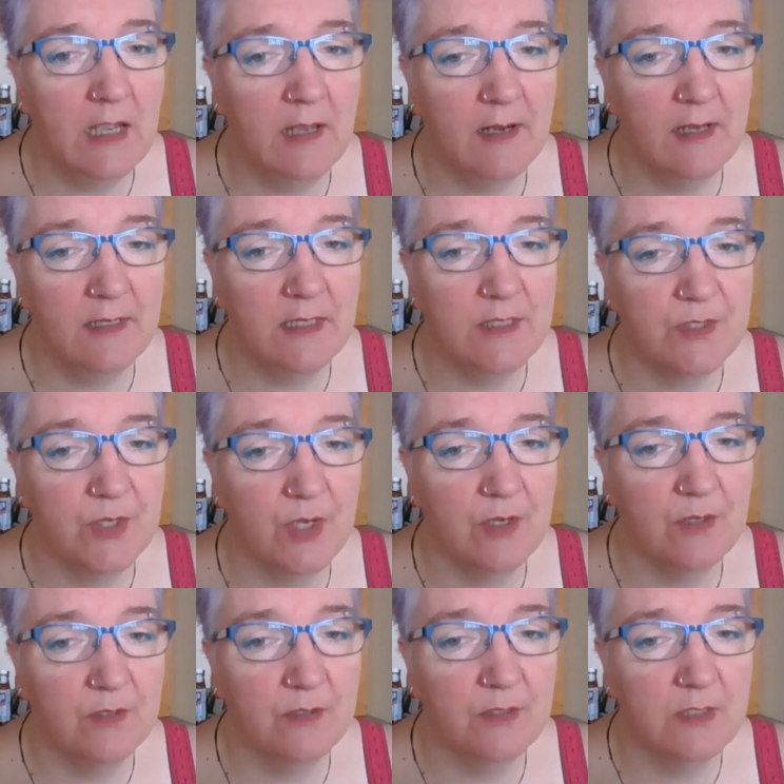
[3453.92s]
and I need to go
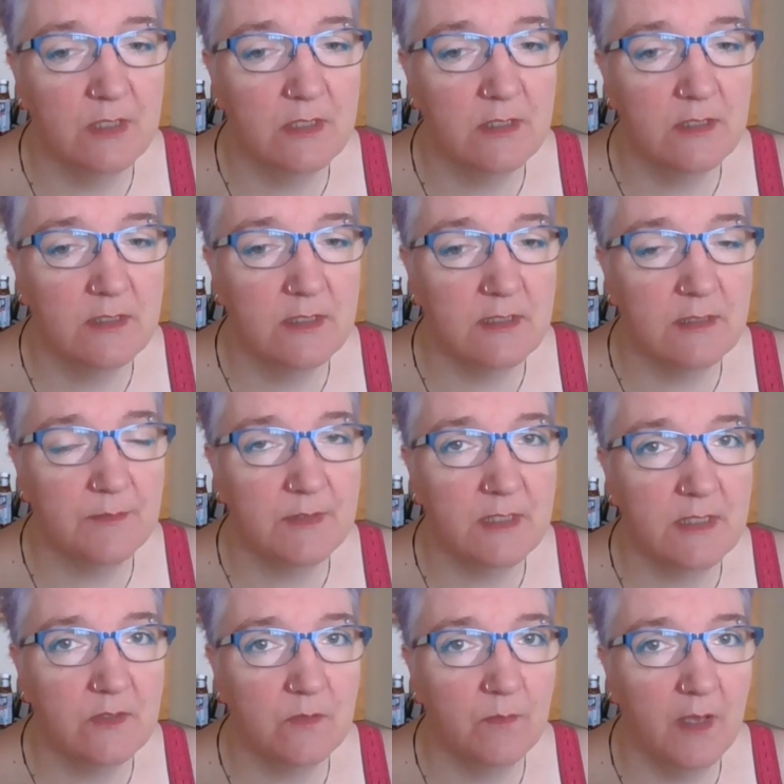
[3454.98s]
and sit
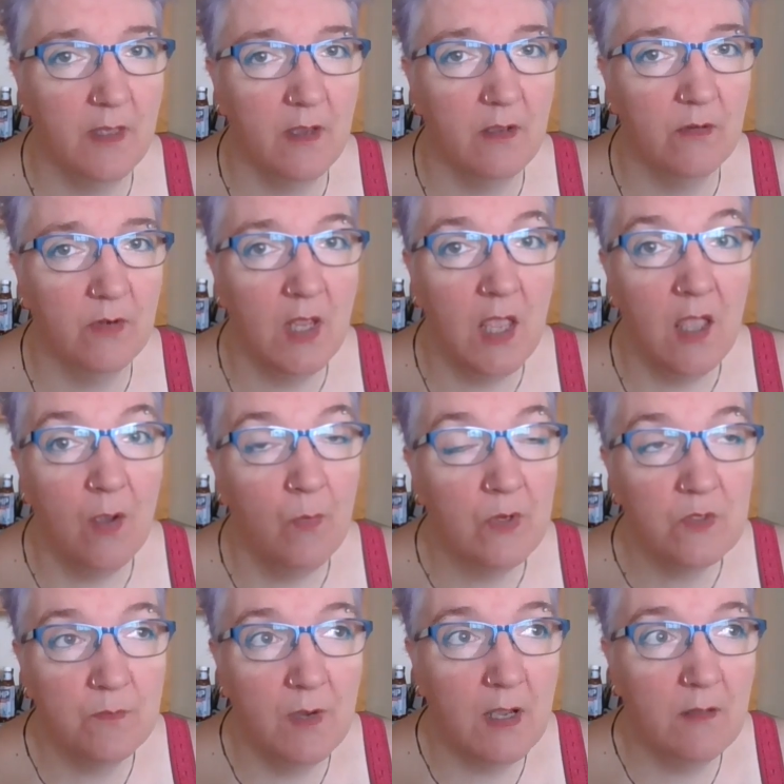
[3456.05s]
upstairs on my own,
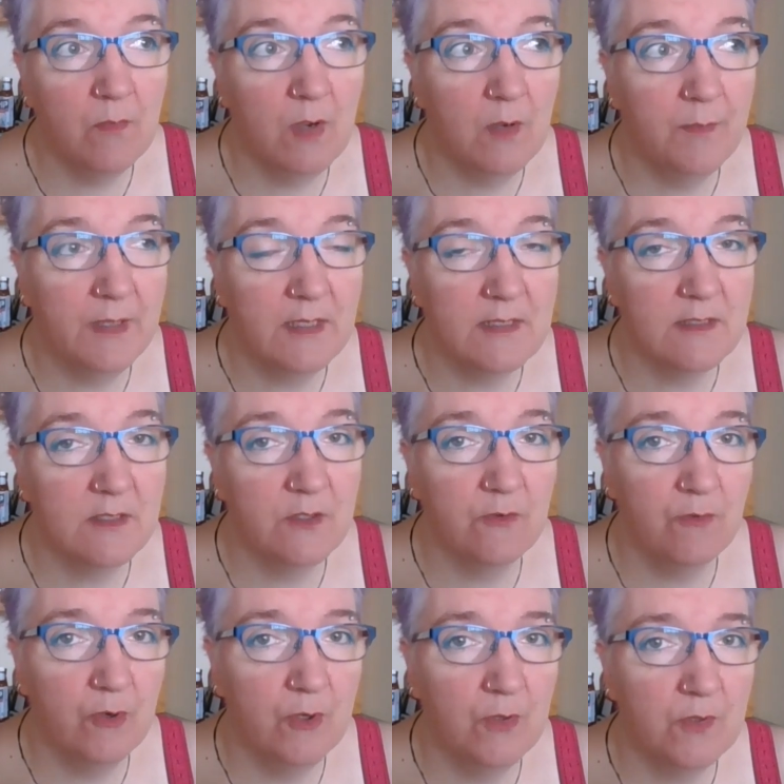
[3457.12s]
which might well be considered
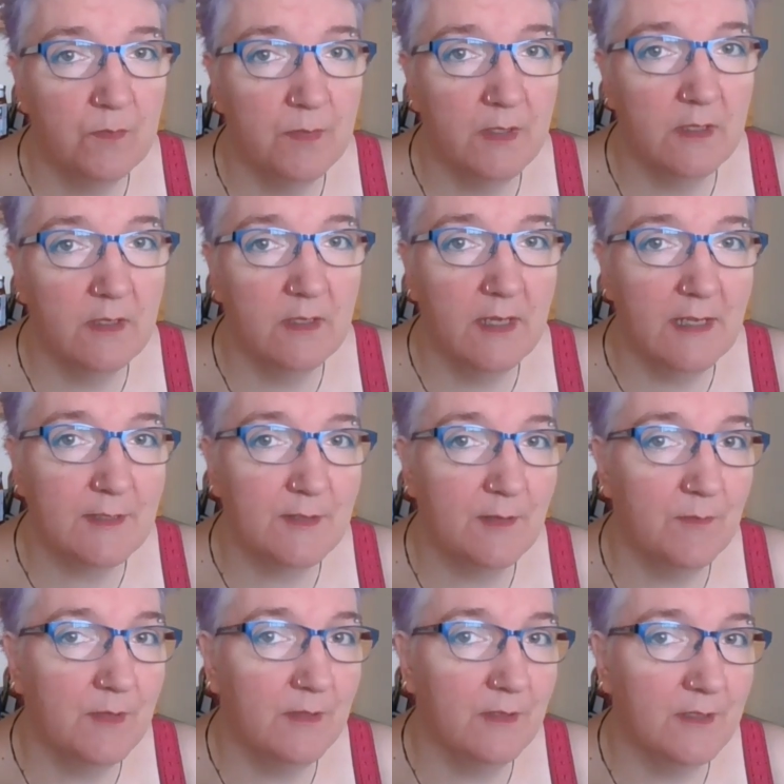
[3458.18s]
rude, but that's
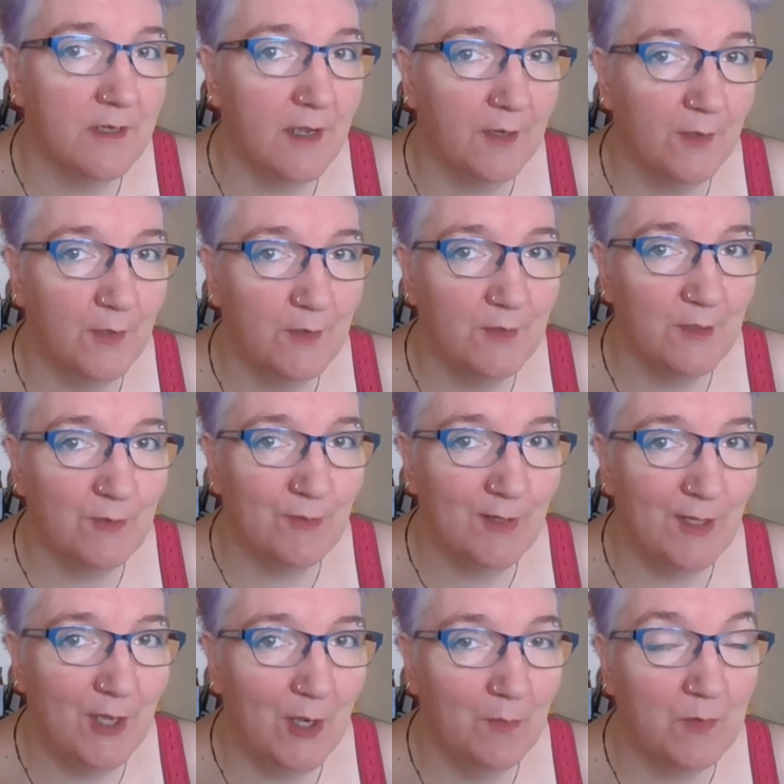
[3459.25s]
something the diagnosis
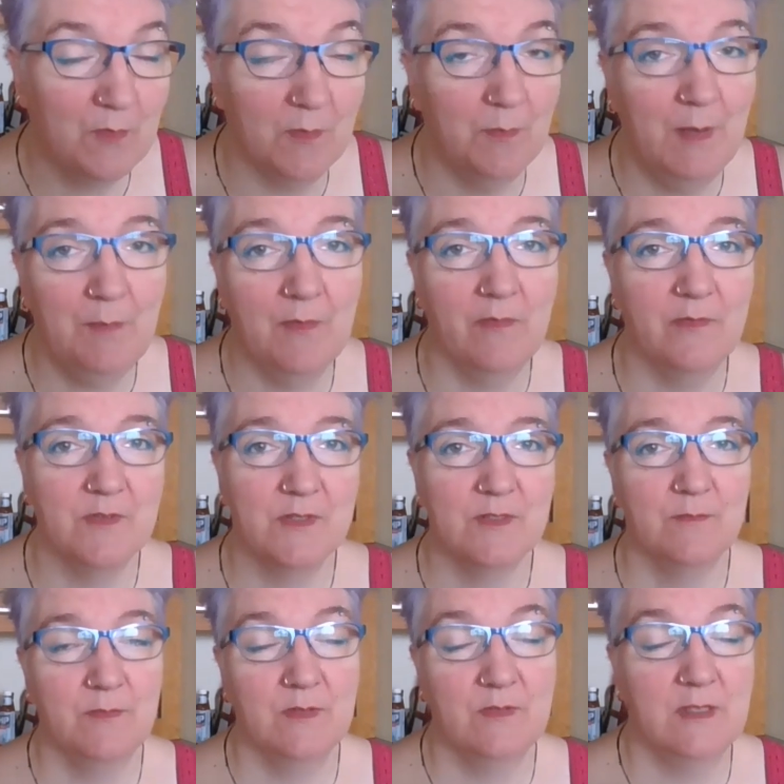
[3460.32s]
really helps with. People often
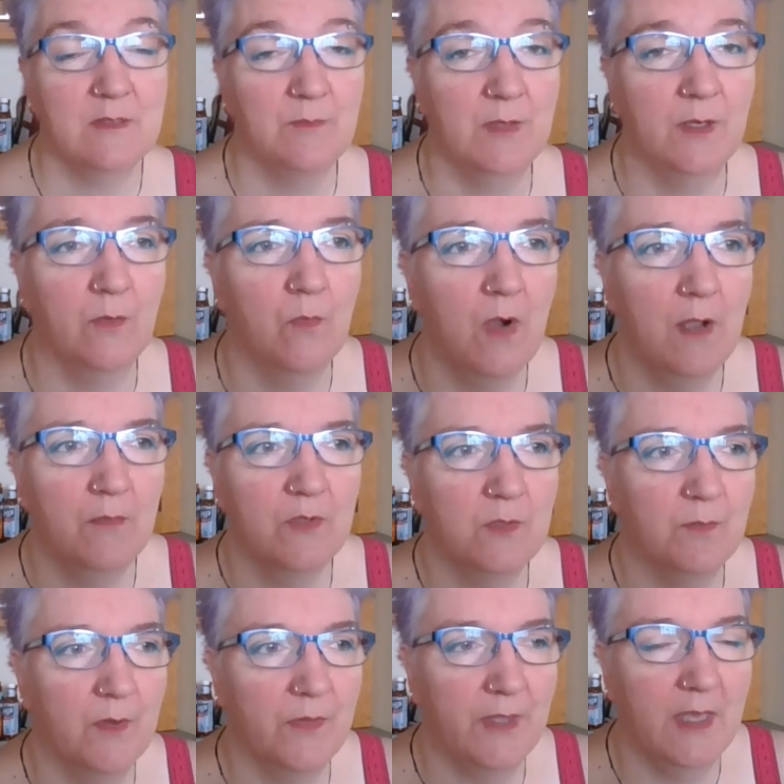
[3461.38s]
have said to me, why would you
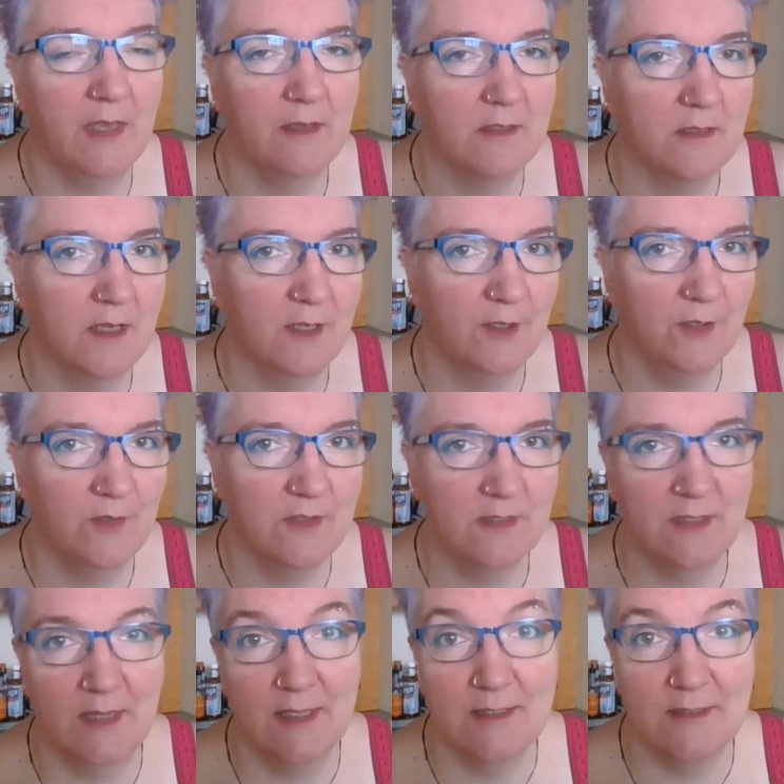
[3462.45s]
bother getting a diagnosis
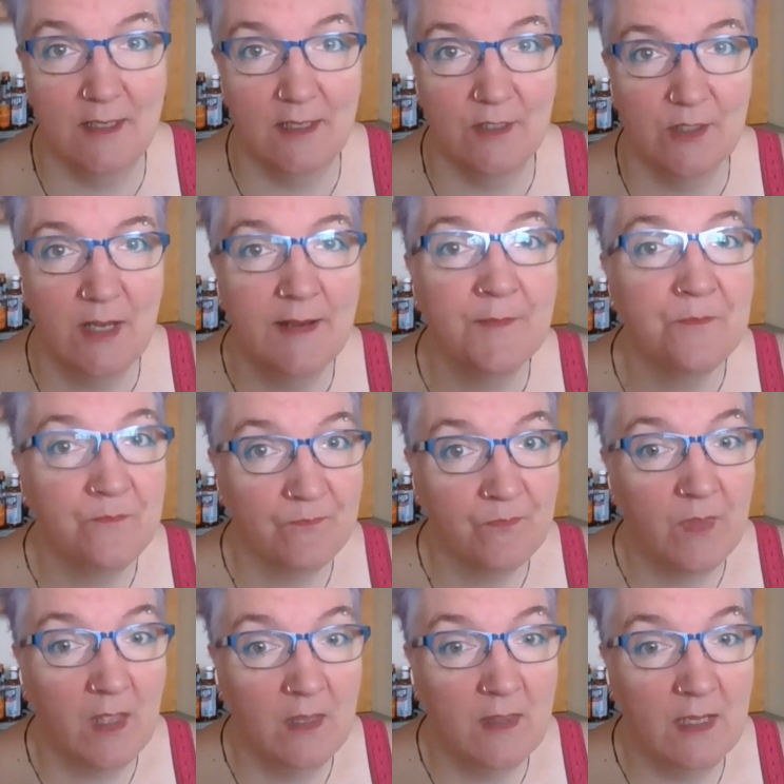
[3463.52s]
at this age?
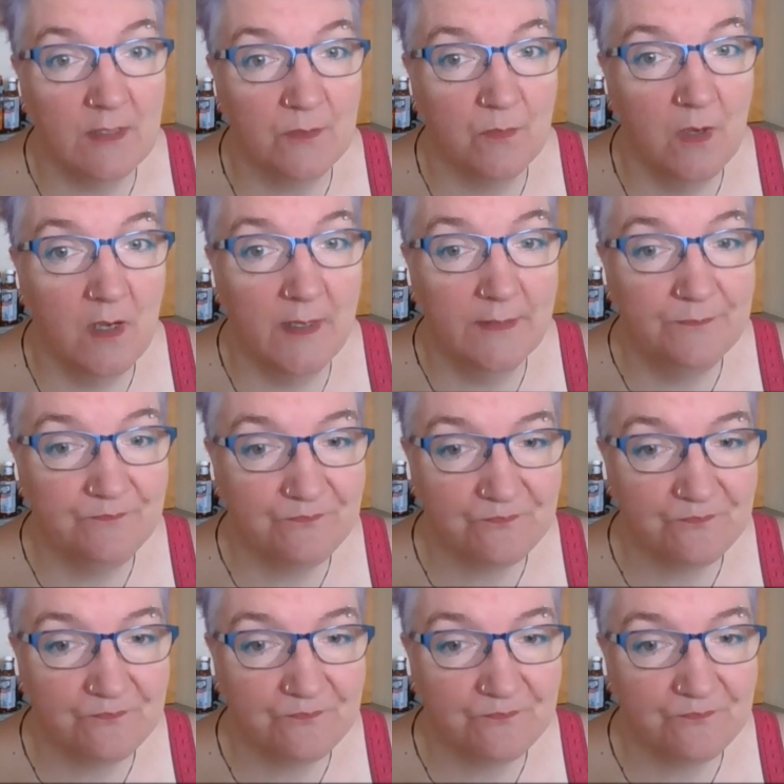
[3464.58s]
That's why,